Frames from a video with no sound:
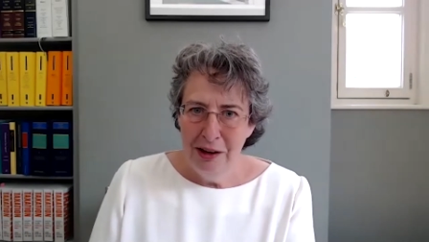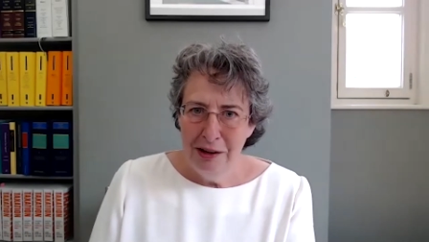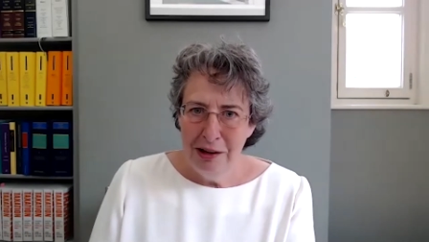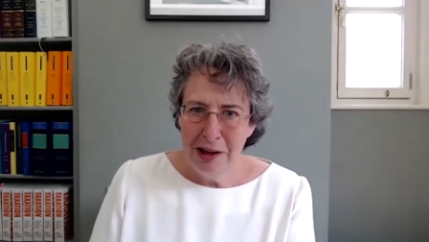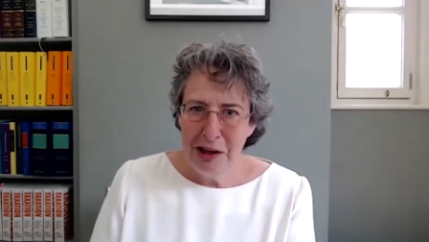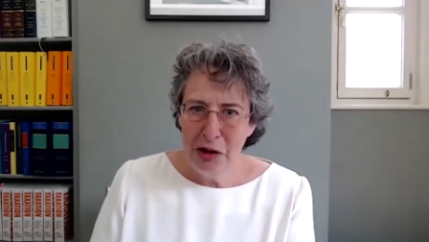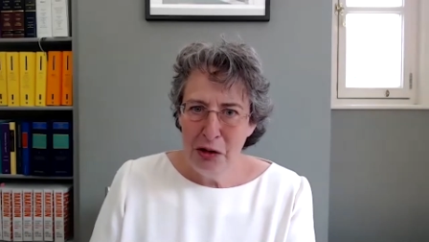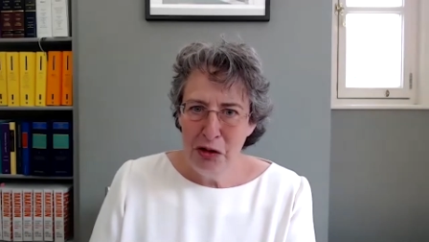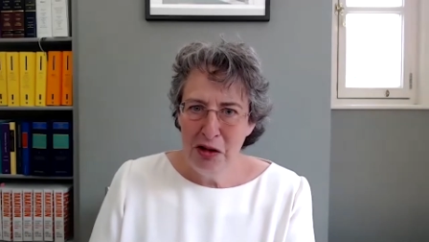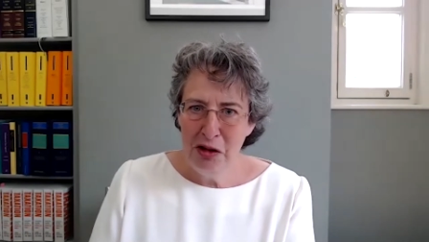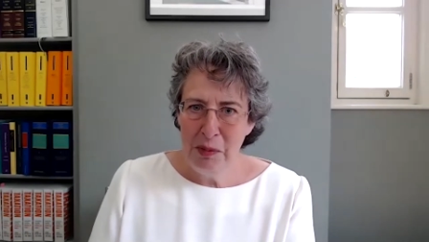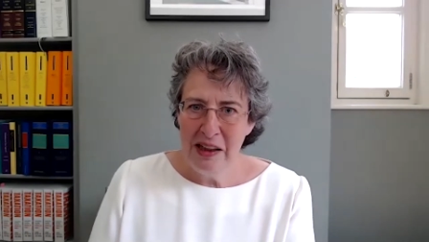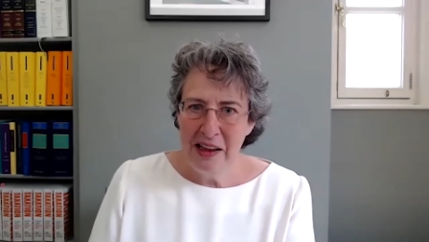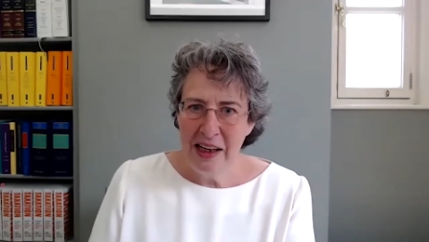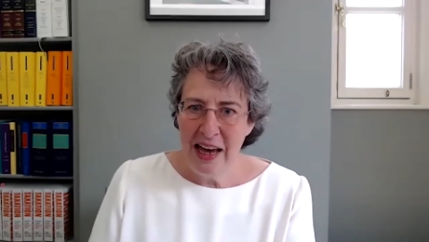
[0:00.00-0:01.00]
it used to
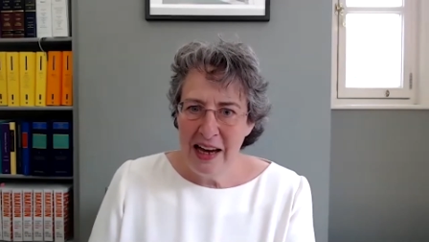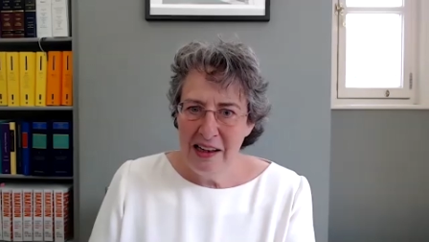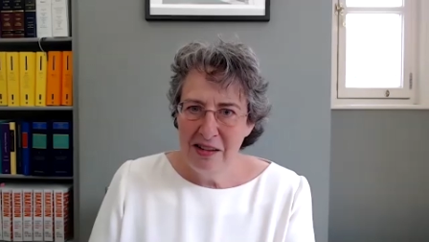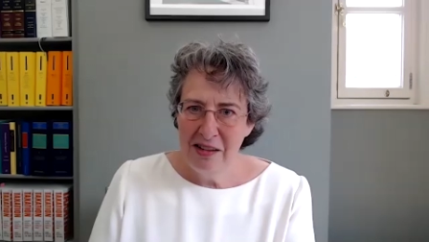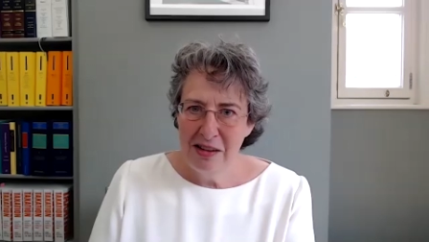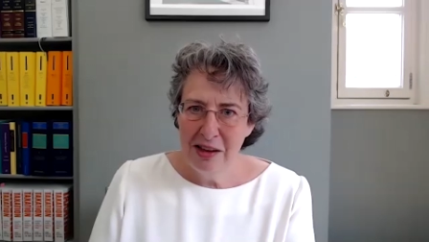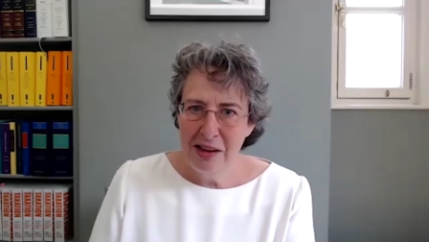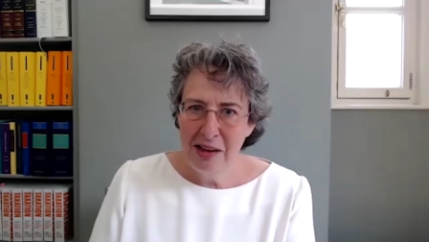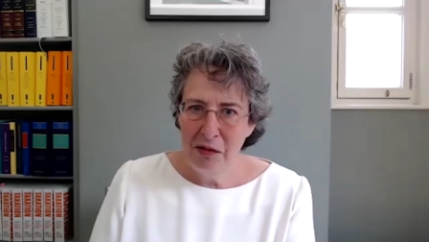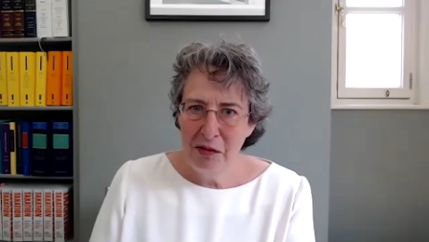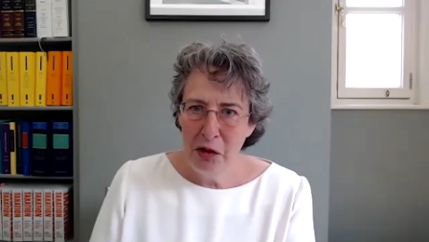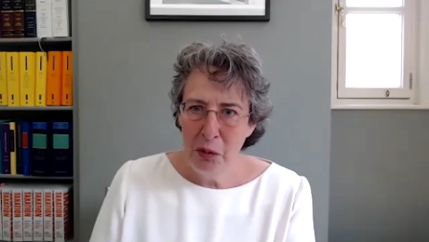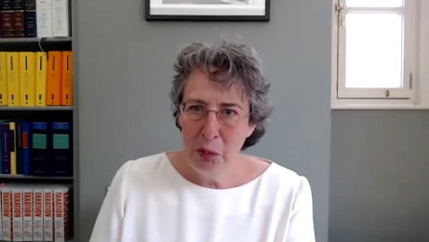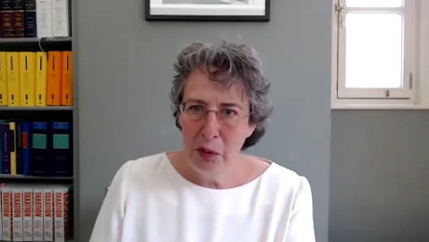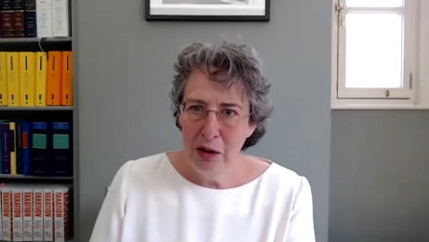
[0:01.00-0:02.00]
be the case that if
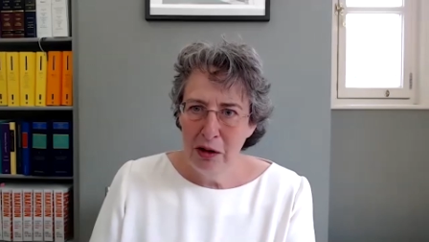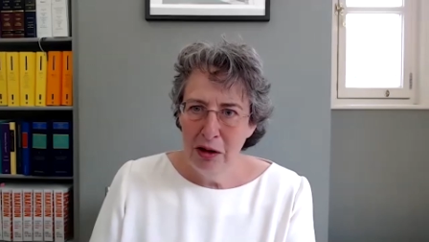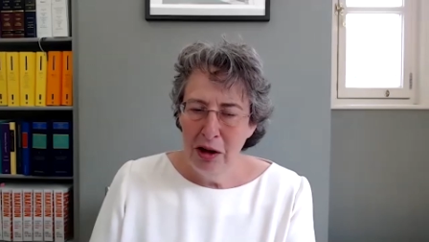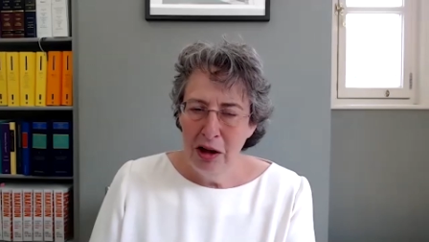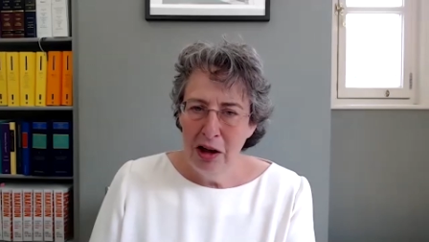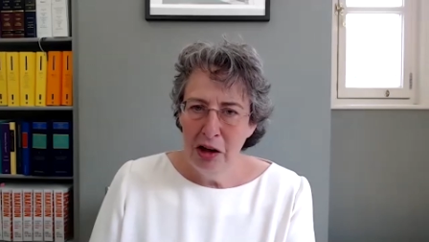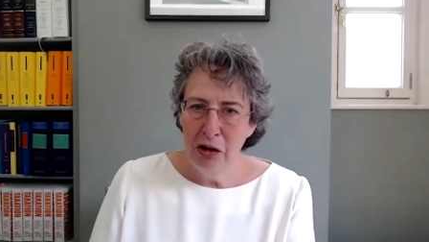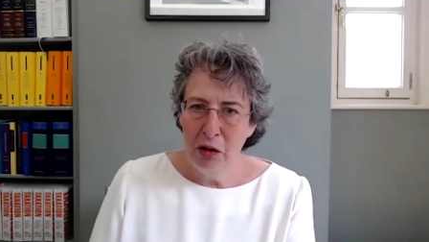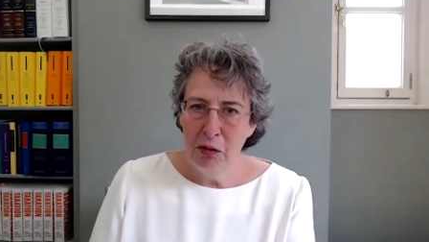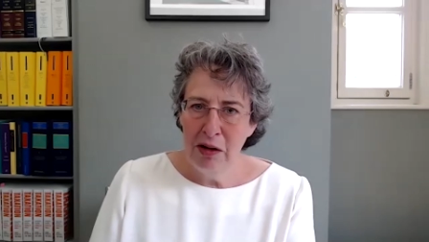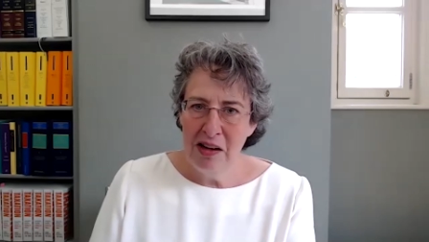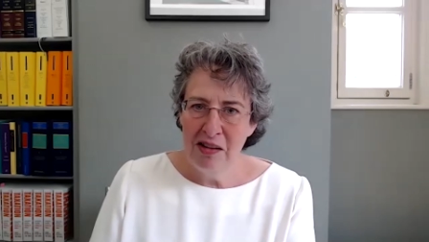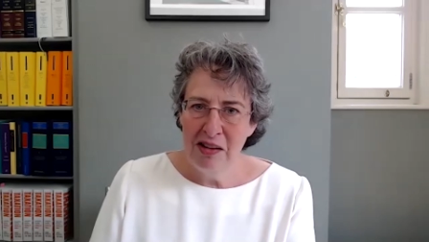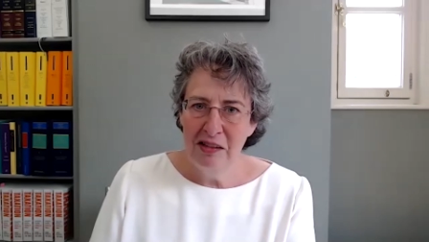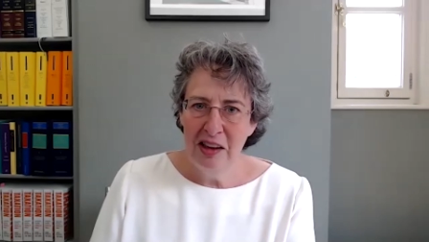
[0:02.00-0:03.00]
you were a
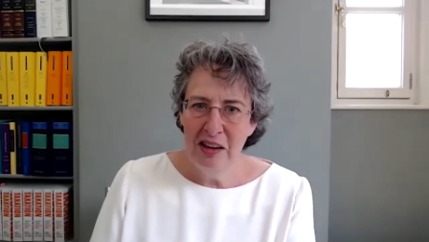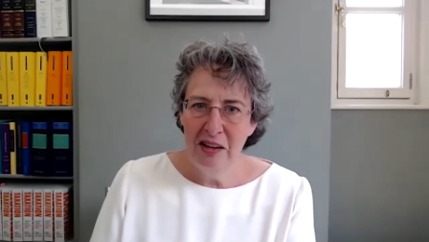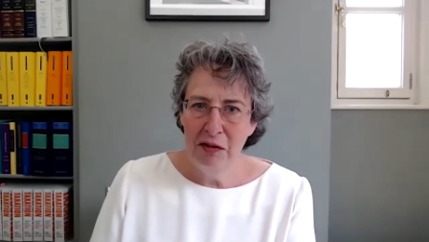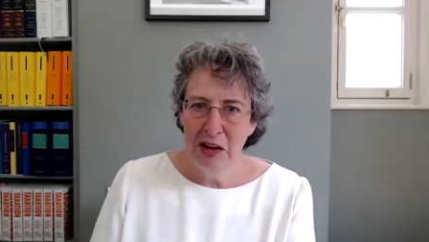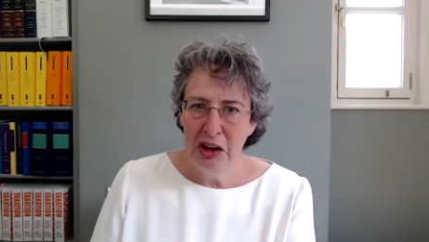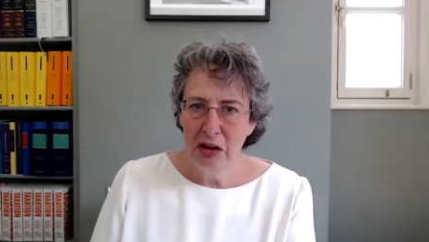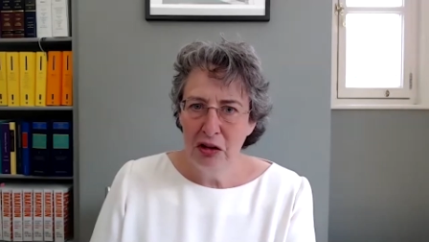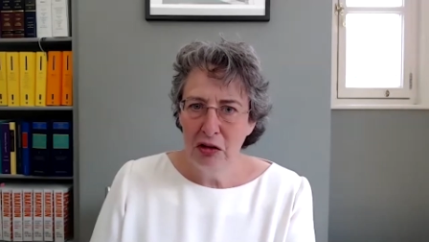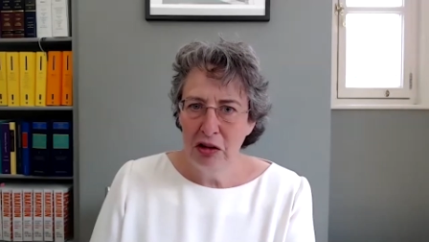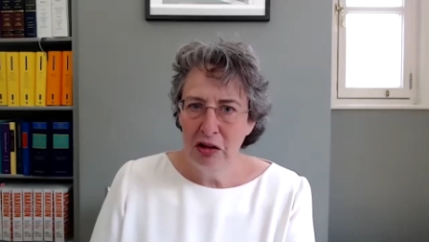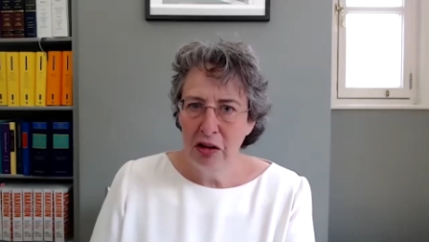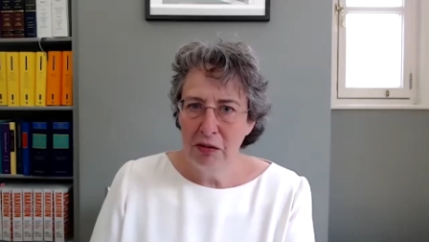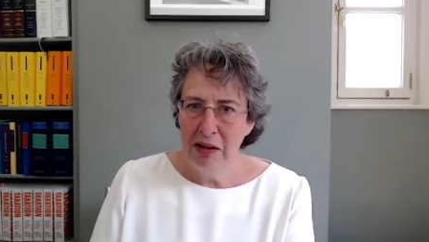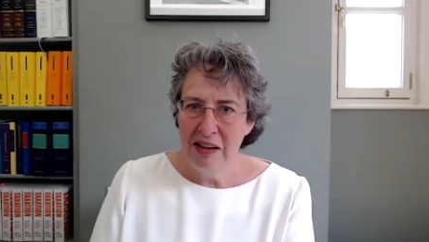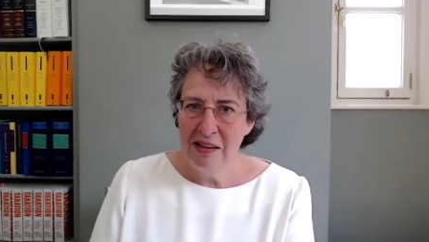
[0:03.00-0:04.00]
non-resident individual or a
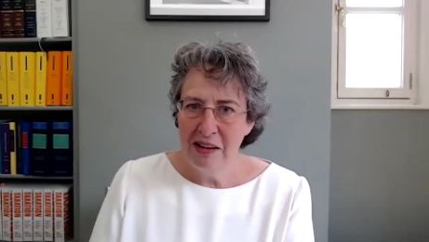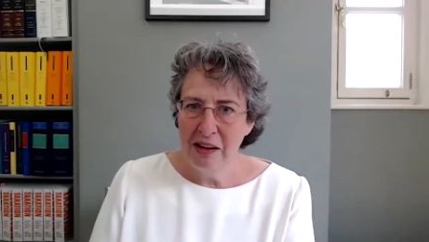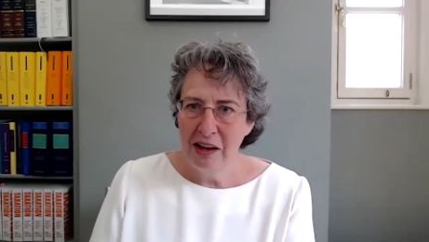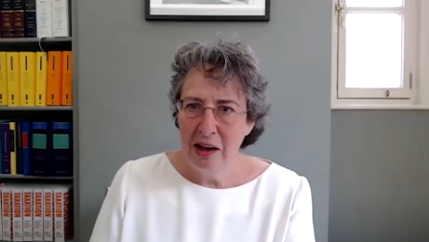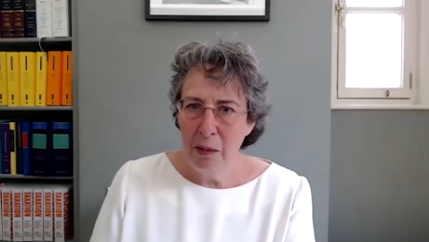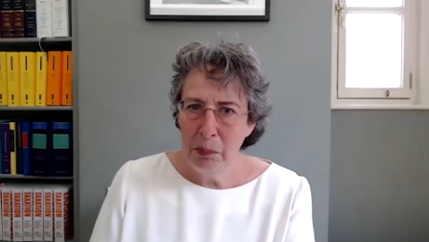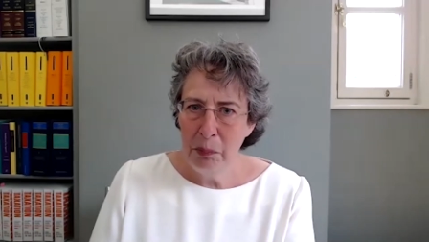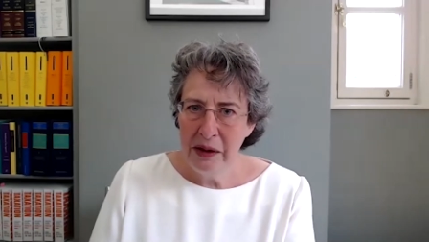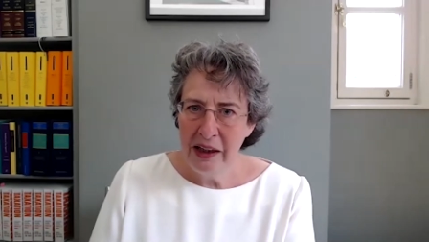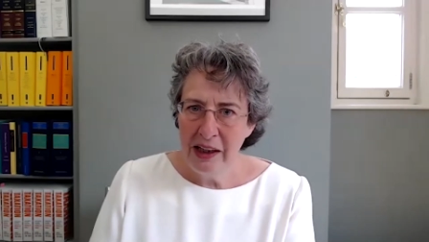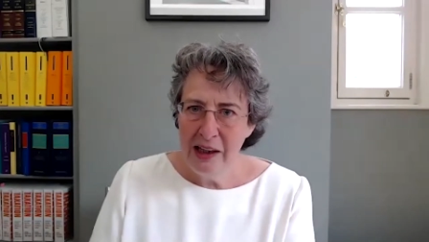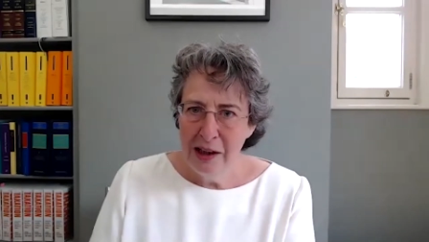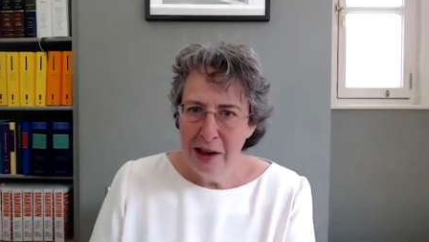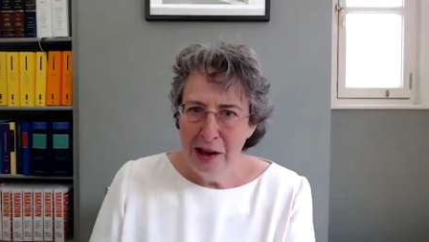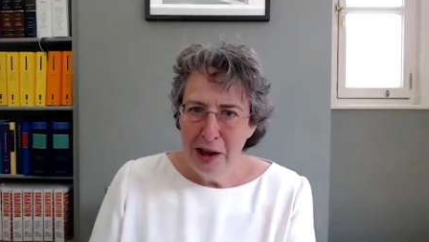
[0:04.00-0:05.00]
non-resident company,